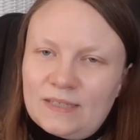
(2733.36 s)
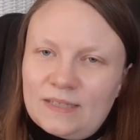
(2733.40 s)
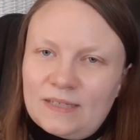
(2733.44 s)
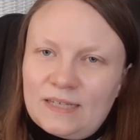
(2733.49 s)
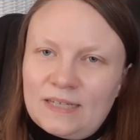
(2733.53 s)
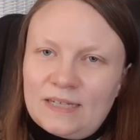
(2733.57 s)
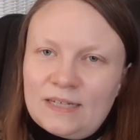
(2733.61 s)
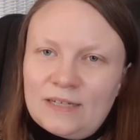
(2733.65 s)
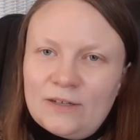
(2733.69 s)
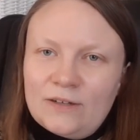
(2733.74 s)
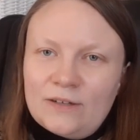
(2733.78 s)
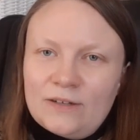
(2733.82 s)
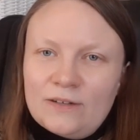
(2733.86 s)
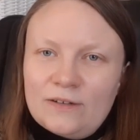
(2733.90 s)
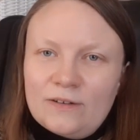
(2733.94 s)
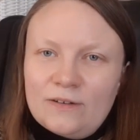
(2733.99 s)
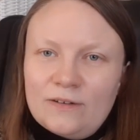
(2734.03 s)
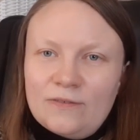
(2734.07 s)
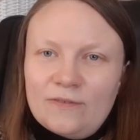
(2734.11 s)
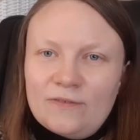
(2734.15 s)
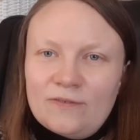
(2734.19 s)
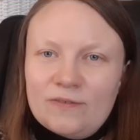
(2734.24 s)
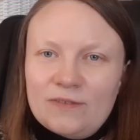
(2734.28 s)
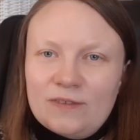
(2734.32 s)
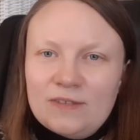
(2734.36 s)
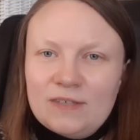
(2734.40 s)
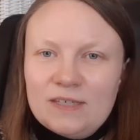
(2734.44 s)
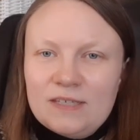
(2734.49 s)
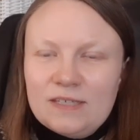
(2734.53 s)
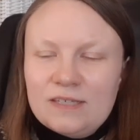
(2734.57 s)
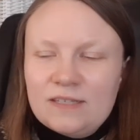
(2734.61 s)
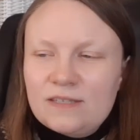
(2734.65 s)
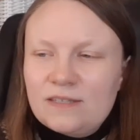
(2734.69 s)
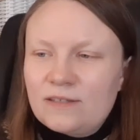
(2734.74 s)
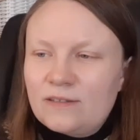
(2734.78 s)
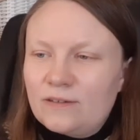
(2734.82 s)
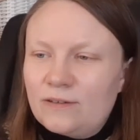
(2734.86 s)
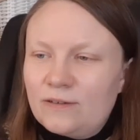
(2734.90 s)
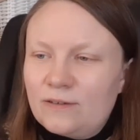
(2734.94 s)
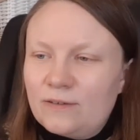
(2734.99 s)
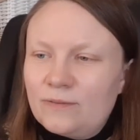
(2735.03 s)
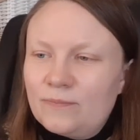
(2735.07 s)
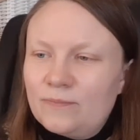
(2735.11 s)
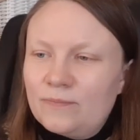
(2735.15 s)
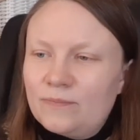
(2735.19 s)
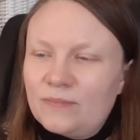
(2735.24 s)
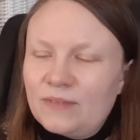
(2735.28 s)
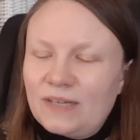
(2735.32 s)
A lot of these
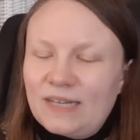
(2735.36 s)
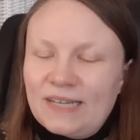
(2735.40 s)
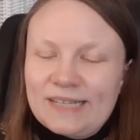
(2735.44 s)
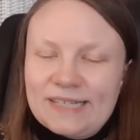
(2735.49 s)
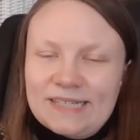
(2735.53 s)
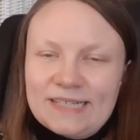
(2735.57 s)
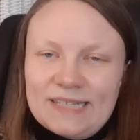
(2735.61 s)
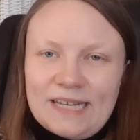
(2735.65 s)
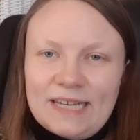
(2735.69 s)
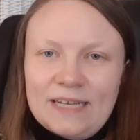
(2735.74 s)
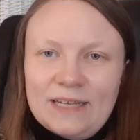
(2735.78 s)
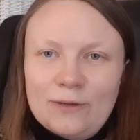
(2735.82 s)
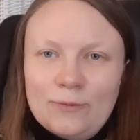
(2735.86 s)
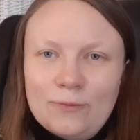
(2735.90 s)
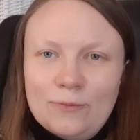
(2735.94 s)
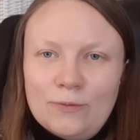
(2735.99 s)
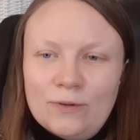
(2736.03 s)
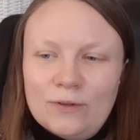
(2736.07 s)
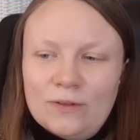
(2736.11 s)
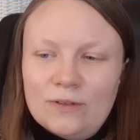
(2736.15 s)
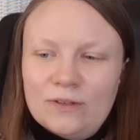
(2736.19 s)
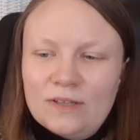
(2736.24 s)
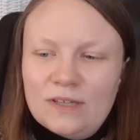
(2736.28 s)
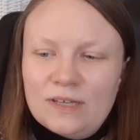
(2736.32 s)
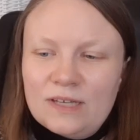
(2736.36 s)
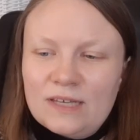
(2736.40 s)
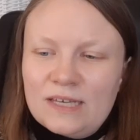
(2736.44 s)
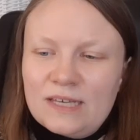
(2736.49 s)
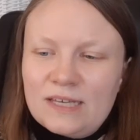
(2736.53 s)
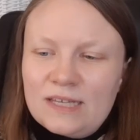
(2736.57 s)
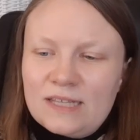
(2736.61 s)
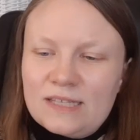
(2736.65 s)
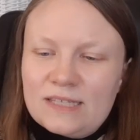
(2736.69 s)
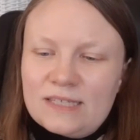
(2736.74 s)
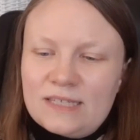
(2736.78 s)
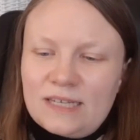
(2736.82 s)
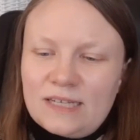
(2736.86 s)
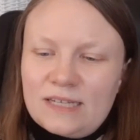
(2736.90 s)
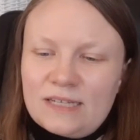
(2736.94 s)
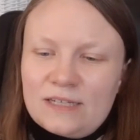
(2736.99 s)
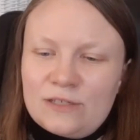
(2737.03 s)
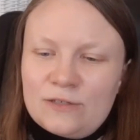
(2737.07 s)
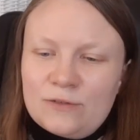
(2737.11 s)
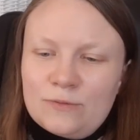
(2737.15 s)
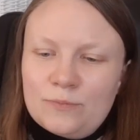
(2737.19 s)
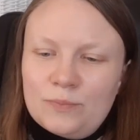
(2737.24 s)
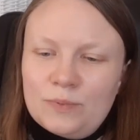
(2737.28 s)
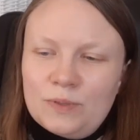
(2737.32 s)
Icelandic wool tend
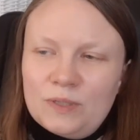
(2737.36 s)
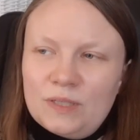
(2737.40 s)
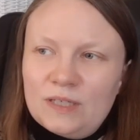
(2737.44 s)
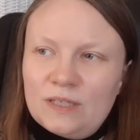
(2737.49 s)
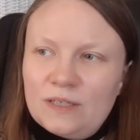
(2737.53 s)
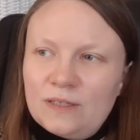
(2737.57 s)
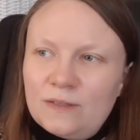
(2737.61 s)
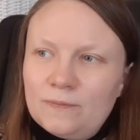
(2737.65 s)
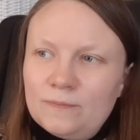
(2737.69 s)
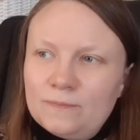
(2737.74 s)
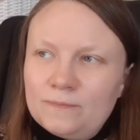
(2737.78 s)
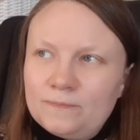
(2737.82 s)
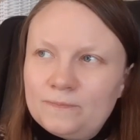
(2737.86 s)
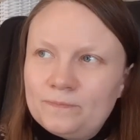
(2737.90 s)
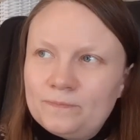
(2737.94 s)
to be